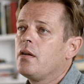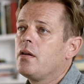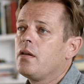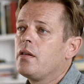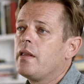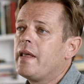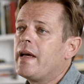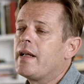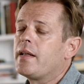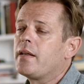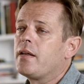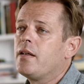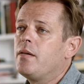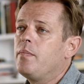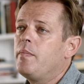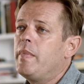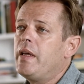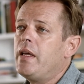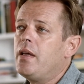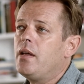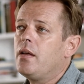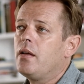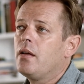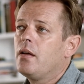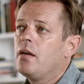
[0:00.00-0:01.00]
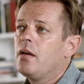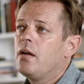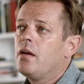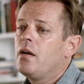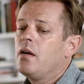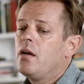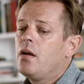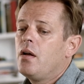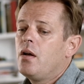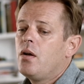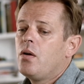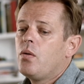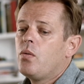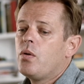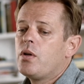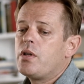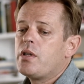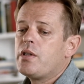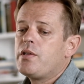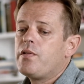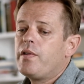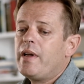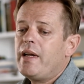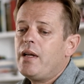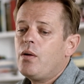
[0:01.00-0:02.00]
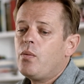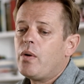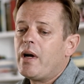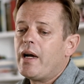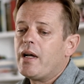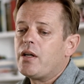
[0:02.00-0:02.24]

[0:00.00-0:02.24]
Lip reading: that can be. Which is really why I